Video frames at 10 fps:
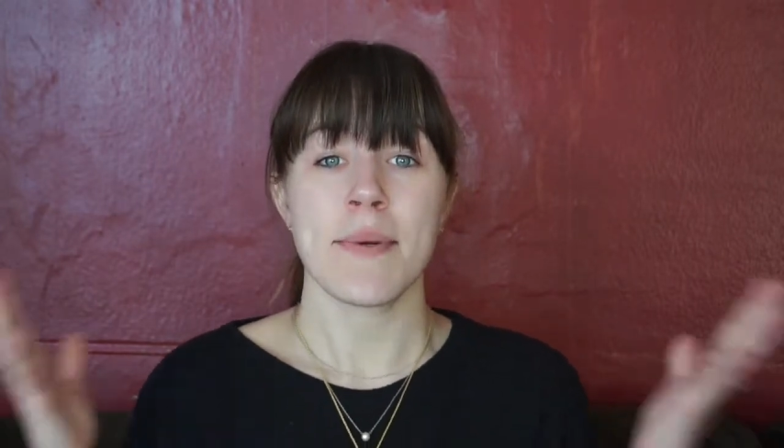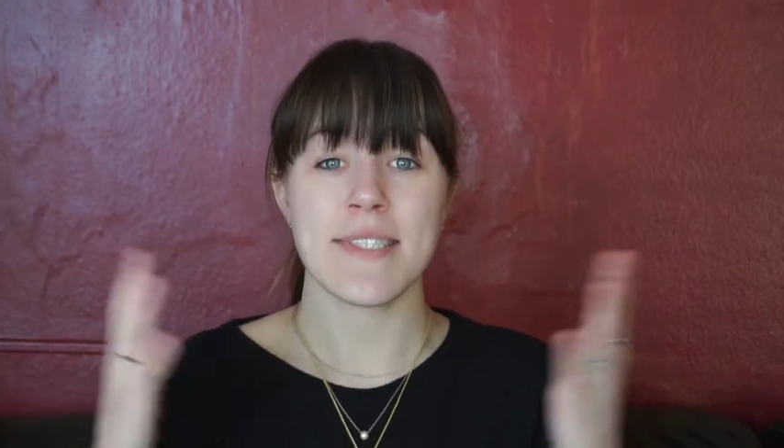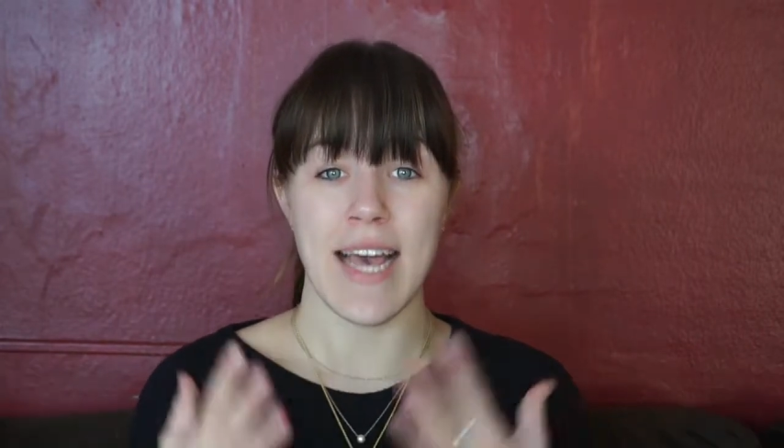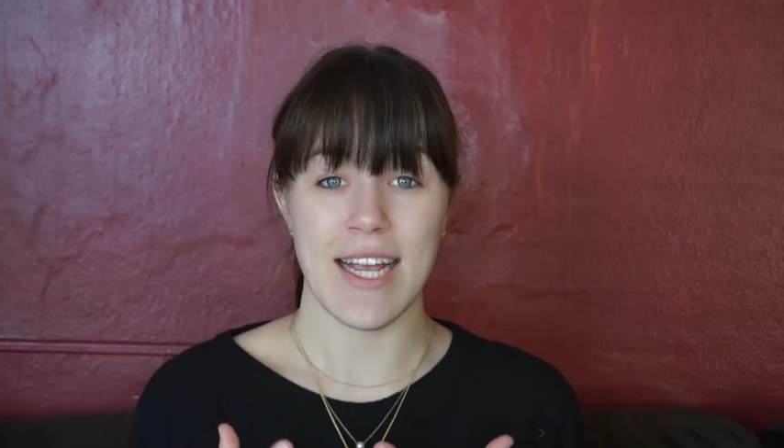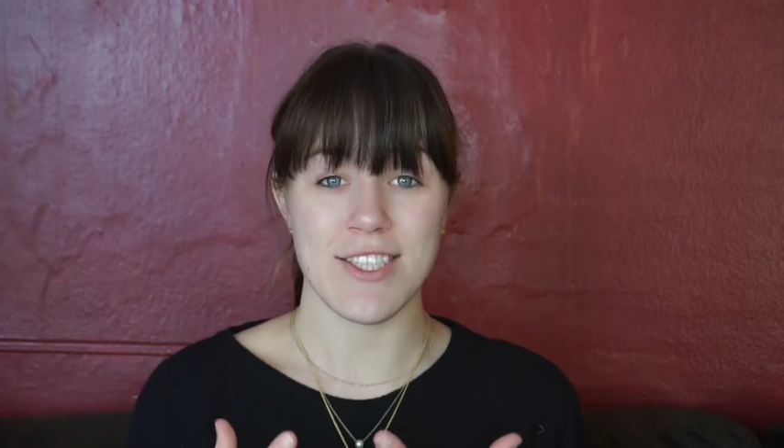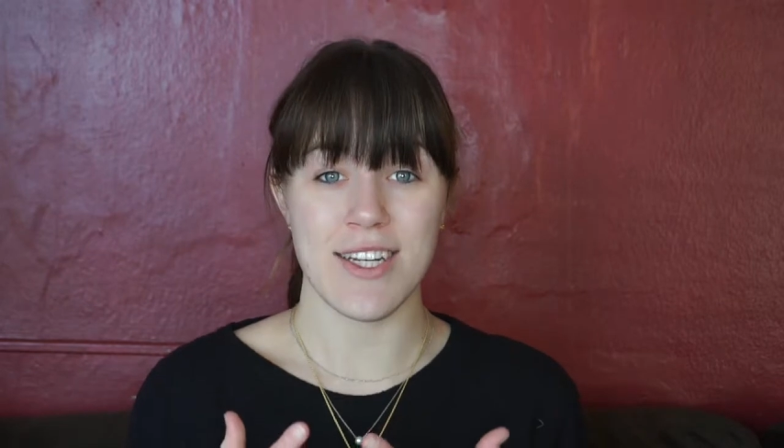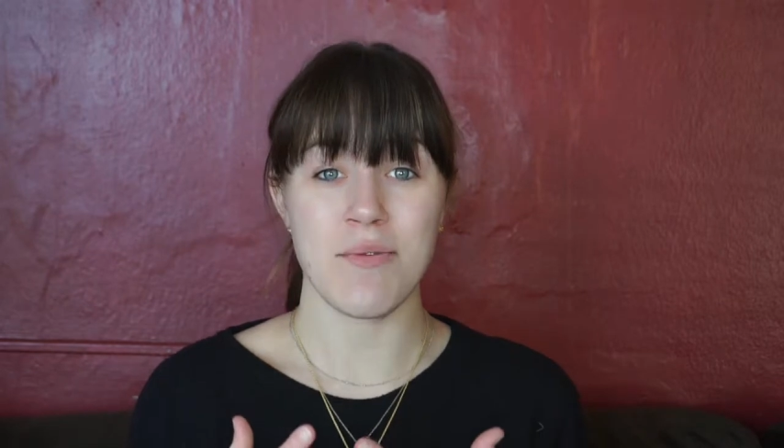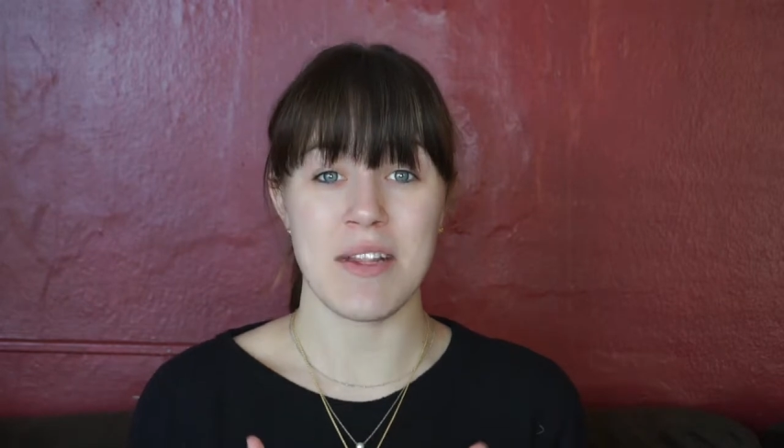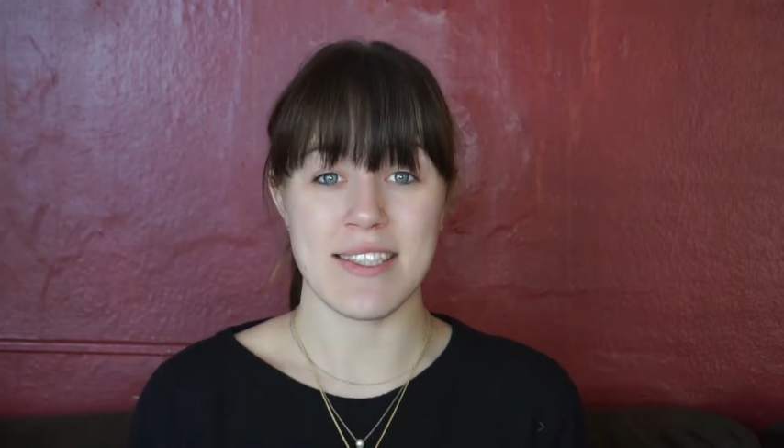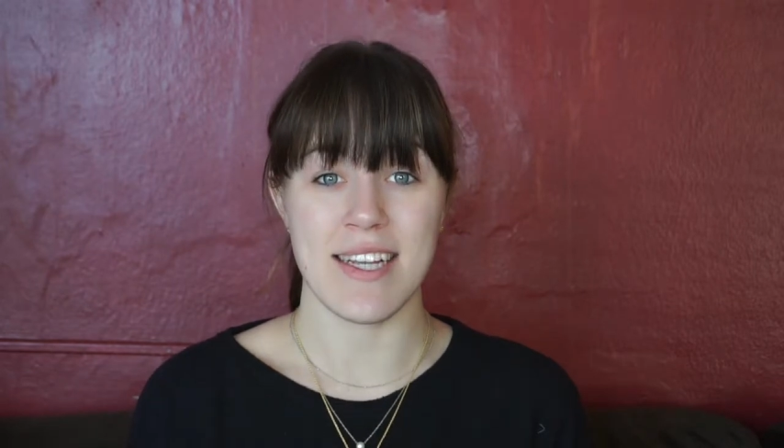protection
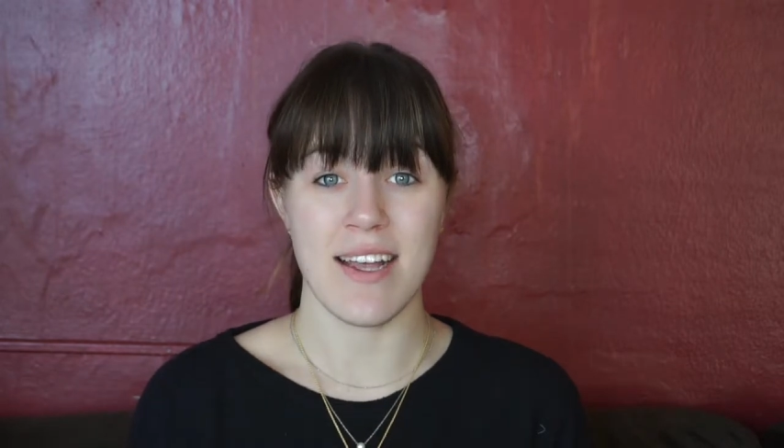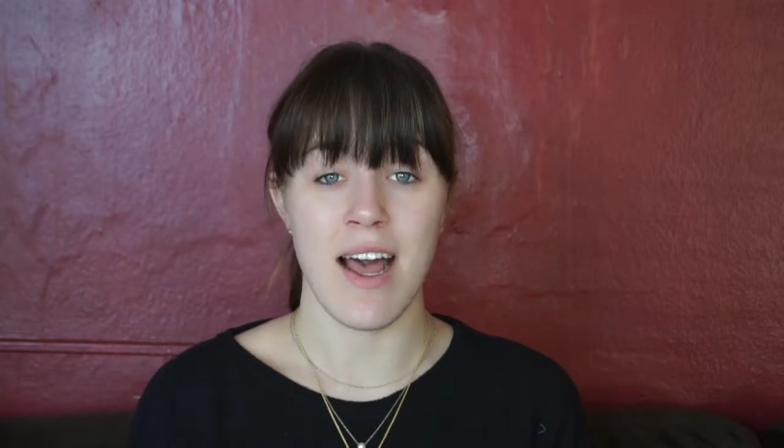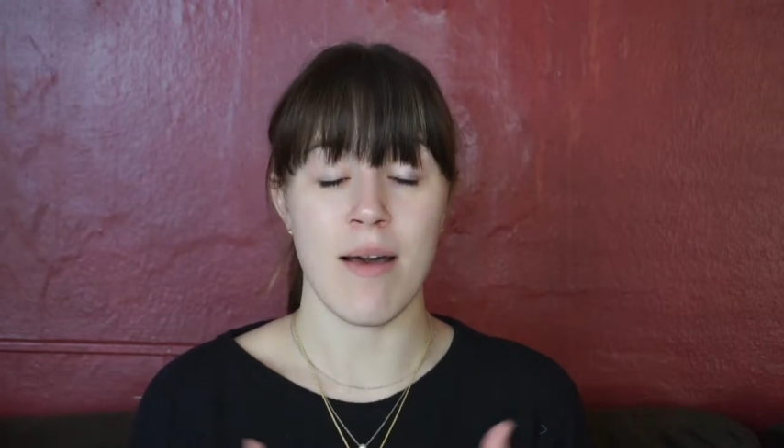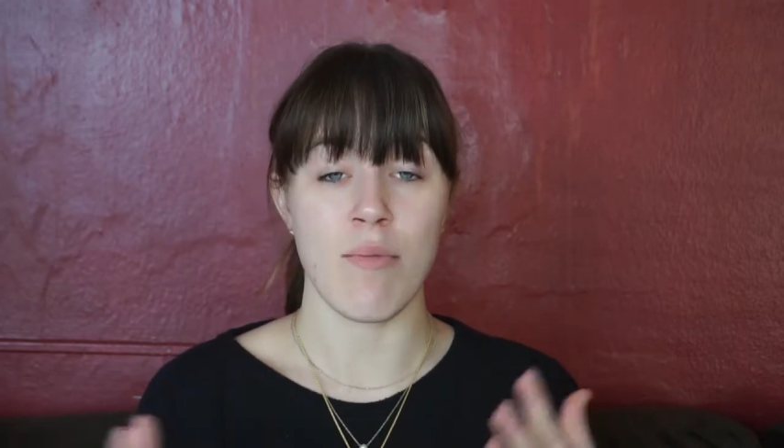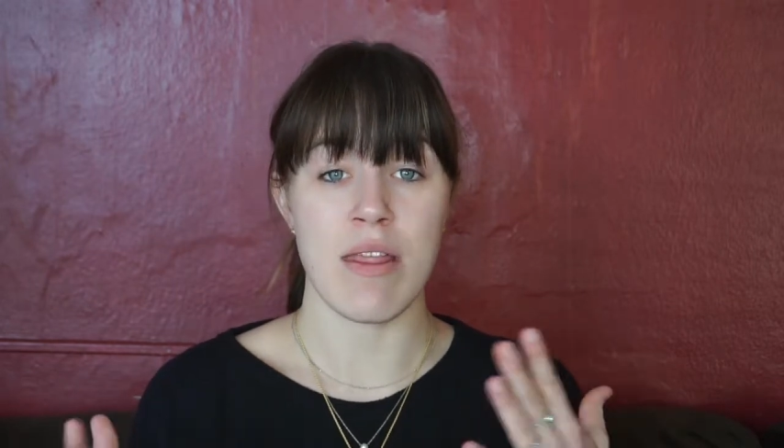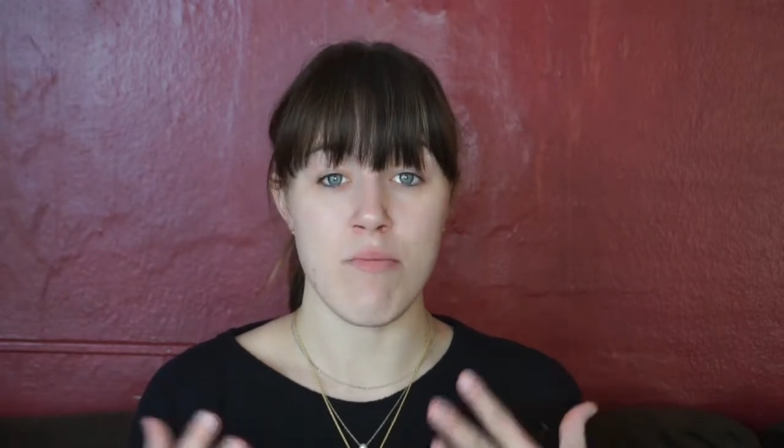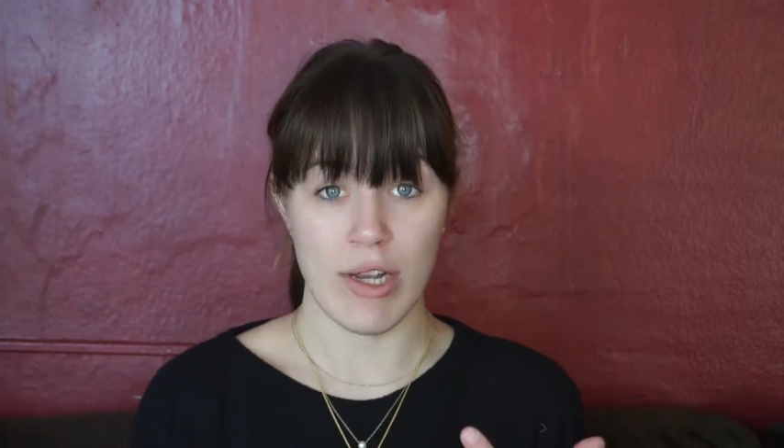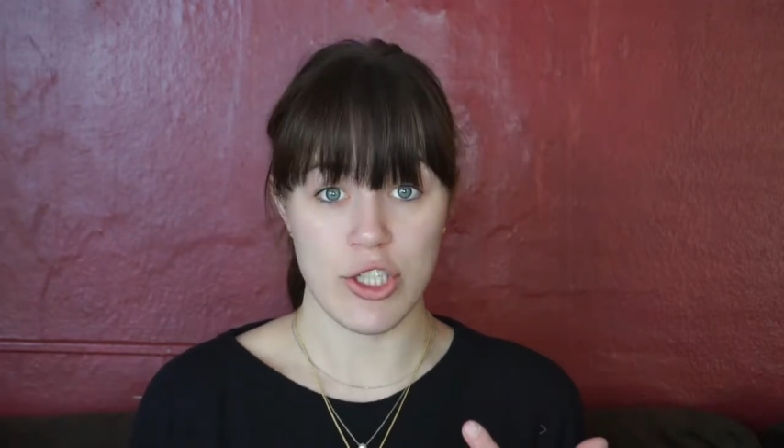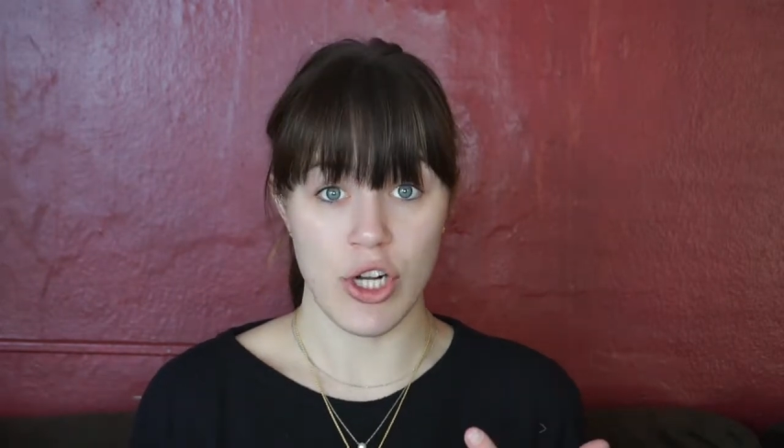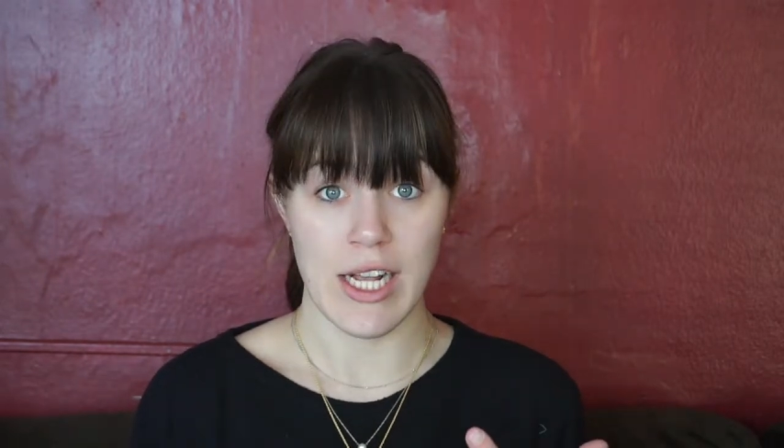with
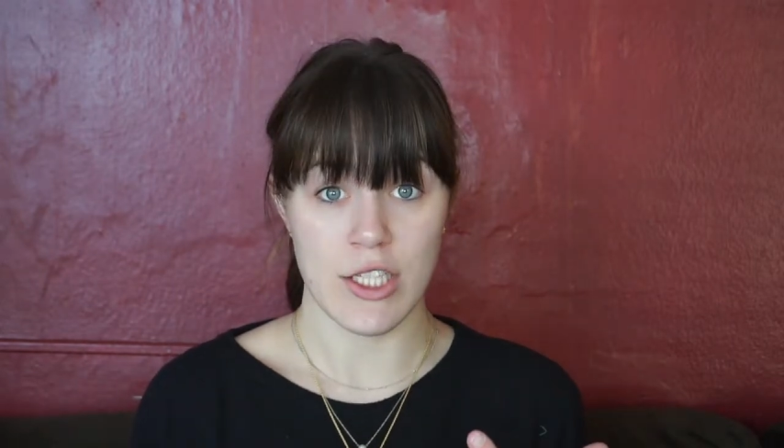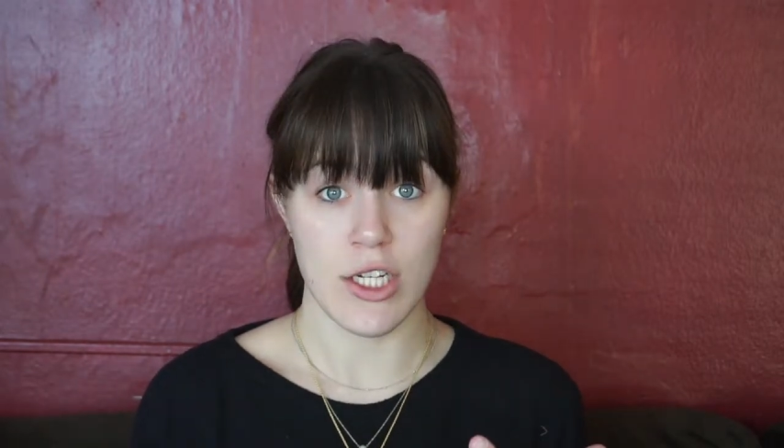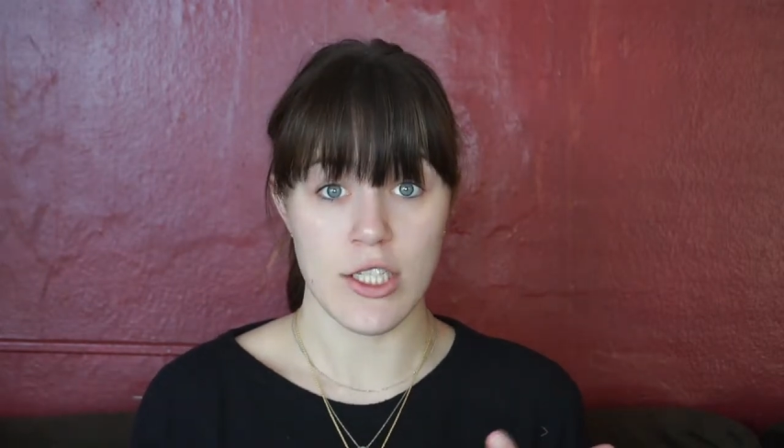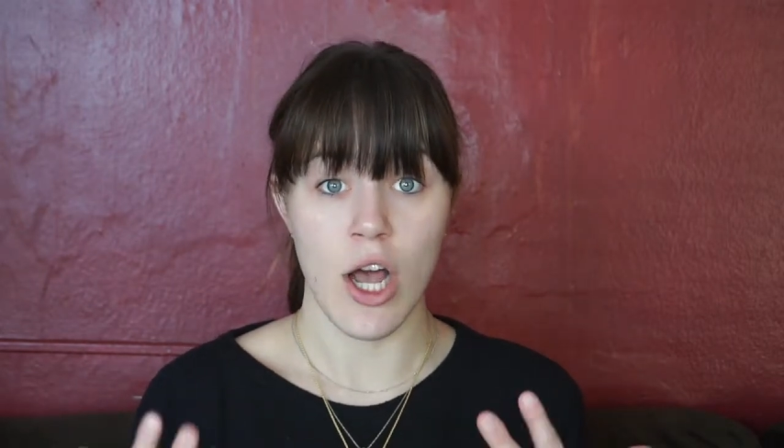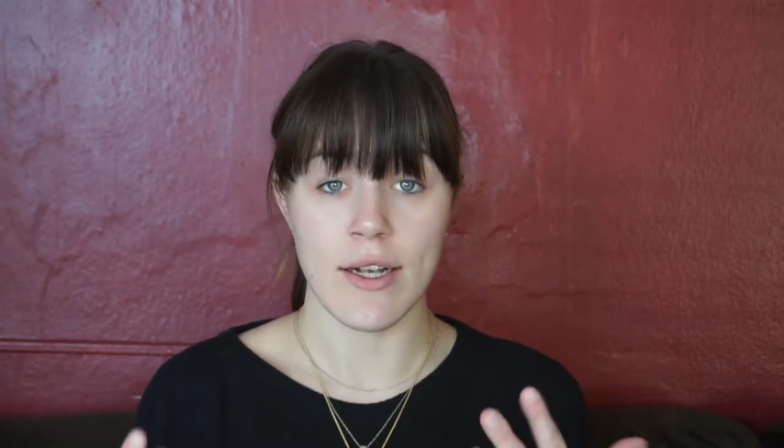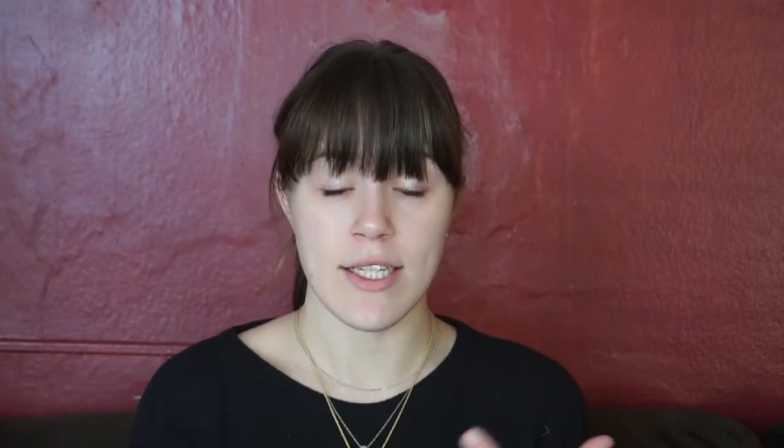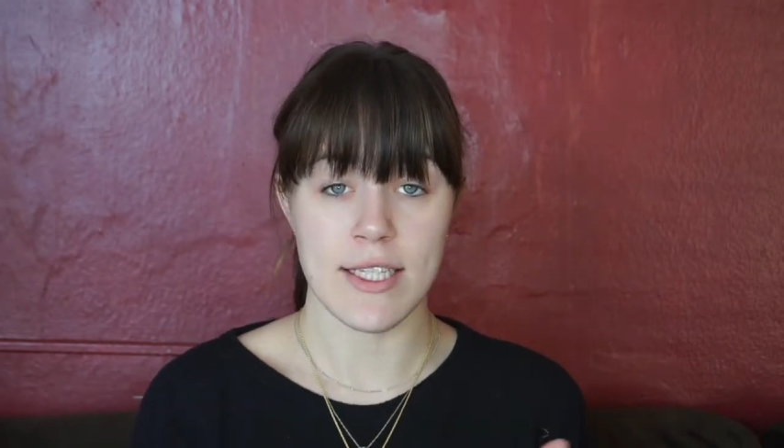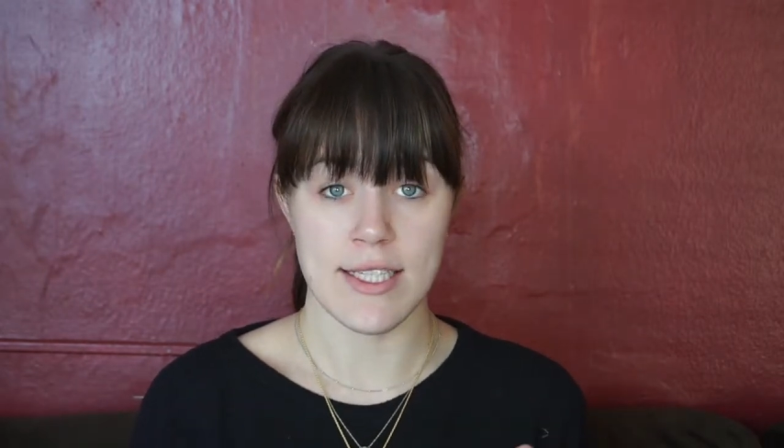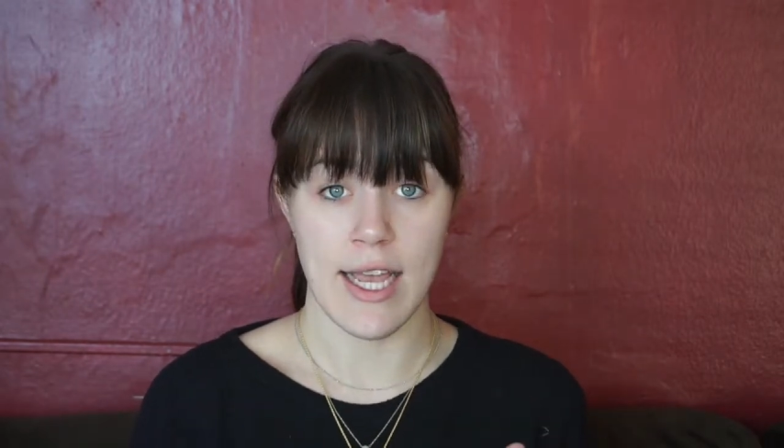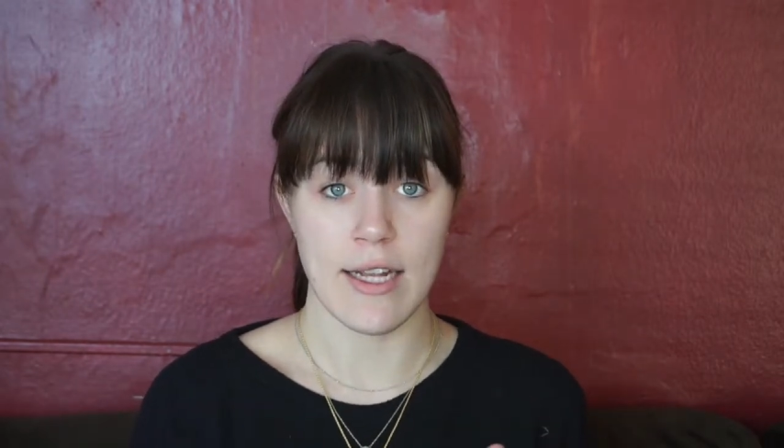moisturizers onto the
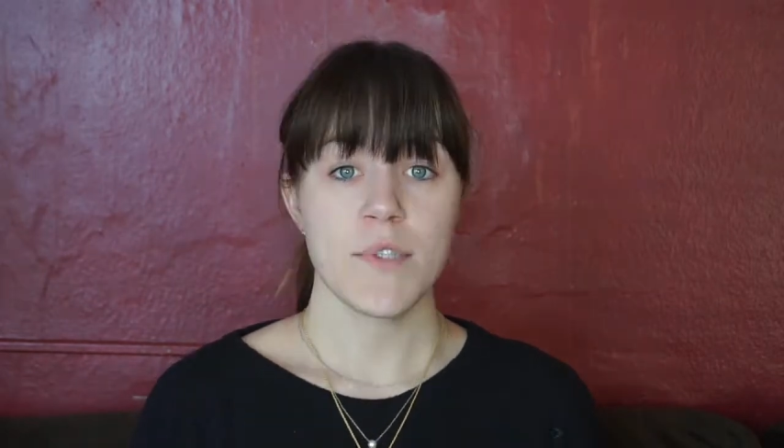skin